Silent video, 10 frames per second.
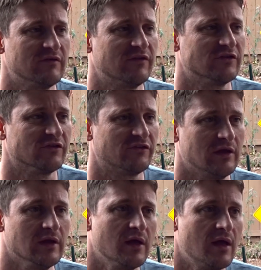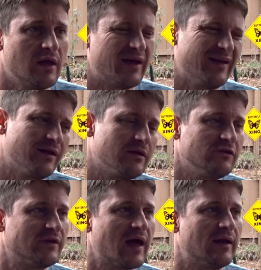efficiency, I
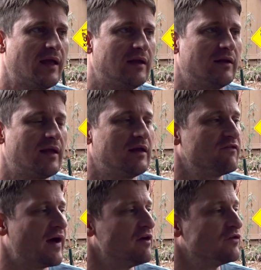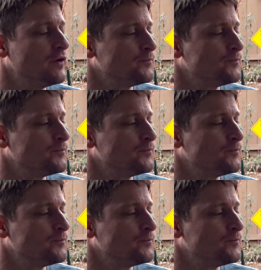usually got 80 to 85.